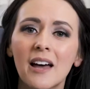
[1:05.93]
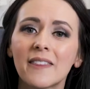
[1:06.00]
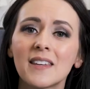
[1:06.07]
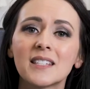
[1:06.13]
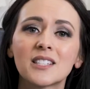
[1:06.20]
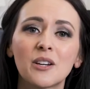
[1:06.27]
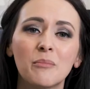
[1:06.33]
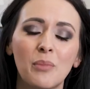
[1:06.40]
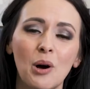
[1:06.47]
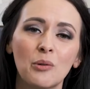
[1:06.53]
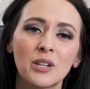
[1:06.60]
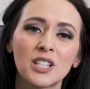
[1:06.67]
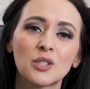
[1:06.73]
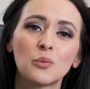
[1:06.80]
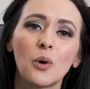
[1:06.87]
out these
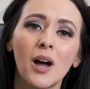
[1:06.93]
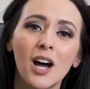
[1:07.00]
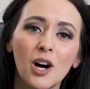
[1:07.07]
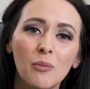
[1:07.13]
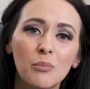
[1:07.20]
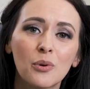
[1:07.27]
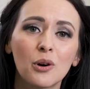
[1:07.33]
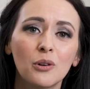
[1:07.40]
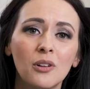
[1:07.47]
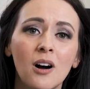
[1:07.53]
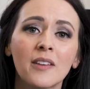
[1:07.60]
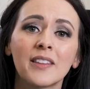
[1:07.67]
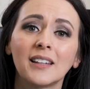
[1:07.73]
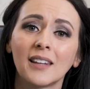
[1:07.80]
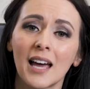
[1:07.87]
components will help
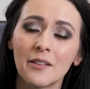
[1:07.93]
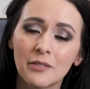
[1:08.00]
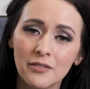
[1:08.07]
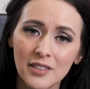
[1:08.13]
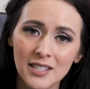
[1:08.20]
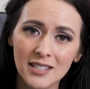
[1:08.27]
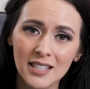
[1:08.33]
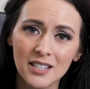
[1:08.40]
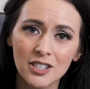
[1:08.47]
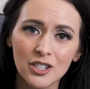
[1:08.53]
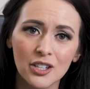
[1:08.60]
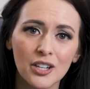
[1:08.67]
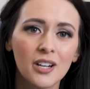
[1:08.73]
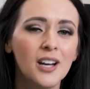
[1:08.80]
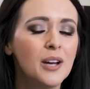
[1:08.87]
prolong the life of the
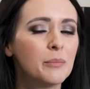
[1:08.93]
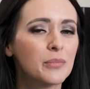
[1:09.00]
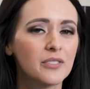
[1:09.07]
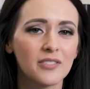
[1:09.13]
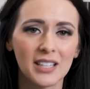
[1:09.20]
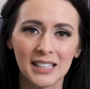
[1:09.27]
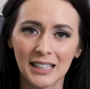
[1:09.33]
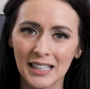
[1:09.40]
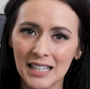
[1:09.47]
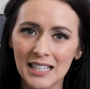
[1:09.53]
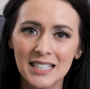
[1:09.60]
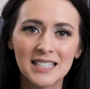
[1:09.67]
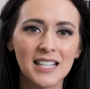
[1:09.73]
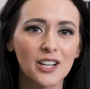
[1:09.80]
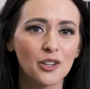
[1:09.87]
sensor, prevent
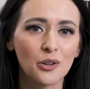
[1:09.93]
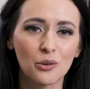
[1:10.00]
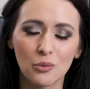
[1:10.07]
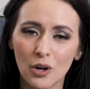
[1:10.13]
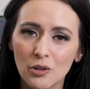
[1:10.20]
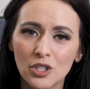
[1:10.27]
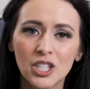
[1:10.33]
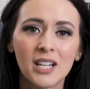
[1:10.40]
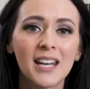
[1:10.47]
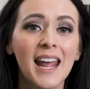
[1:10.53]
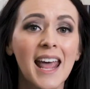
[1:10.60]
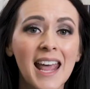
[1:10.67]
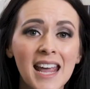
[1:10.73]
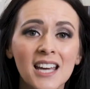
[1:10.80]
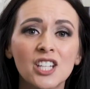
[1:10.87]
leaks and corrosion,
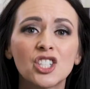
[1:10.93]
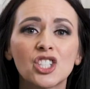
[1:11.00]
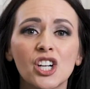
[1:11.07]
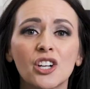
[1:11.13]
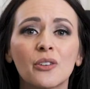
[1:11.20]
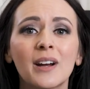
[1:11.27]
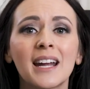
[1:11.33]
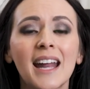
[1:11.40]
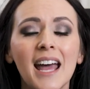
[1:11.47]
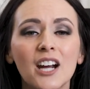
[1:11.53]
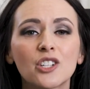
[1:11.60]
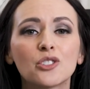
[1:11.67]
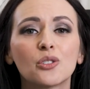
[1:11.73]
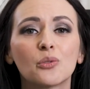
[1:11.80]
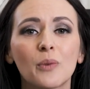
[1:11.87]
and generate
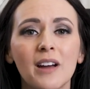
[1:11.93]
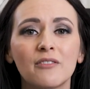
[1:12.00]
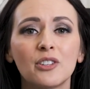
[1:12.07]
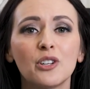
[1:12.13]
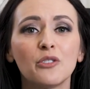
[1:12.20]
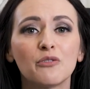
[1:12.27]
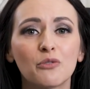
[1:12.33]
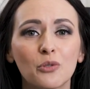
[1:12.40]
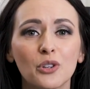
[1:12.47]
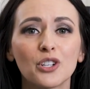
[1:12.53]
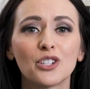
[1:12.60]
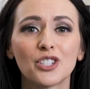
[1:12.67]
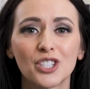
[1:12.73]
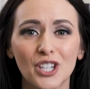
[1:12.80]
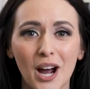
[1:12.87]
extra revenue for
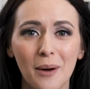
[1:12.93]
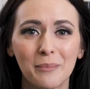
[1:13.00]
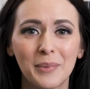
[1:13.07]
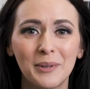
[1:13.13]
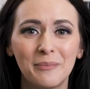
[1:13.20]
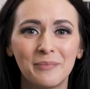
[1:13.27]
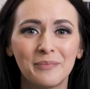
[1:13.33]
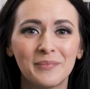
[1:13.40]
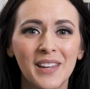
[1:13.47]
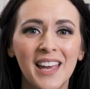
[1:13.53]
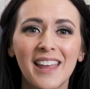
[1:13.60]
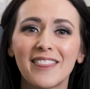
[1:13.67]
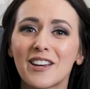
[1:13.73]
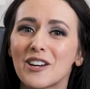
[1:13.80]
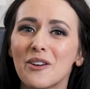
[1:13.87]
your shop.
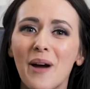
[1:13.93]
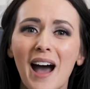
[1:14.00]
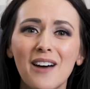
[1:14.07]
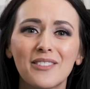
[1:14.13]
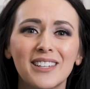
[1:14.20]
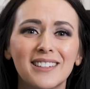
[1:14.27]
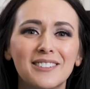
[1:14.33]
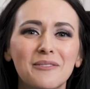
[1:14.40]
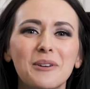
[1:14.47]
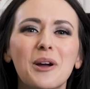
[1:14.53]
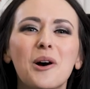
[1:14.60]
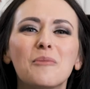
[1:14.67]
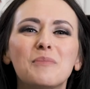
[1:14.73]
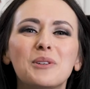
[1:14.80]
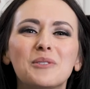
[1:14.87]
There you have it. We
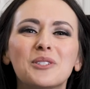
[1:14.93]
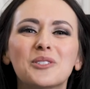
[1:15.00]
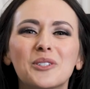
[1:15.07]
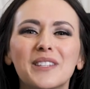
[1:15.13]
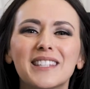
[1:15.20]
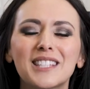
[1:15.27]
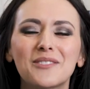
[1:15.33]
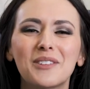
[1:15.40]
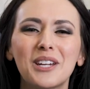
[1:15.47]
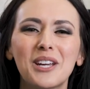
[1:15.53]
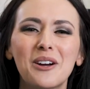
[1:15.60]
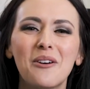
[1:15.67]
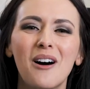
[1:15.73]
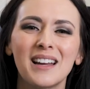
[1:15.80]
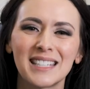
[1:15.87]
hope you enjoyed this
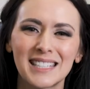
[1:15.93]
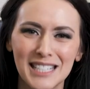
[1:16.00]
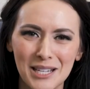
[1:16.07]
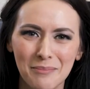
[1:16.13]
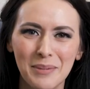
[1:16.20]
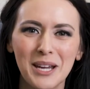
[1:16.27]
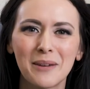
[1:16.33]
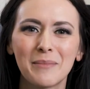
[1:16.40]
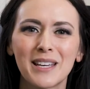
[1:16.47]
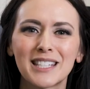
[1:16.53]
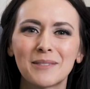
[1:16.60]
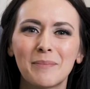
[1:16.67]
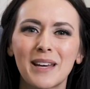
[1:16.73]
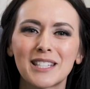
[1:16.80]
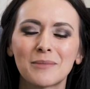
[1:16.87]
video on
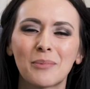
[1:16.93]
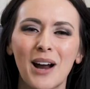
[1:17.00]
TPMS best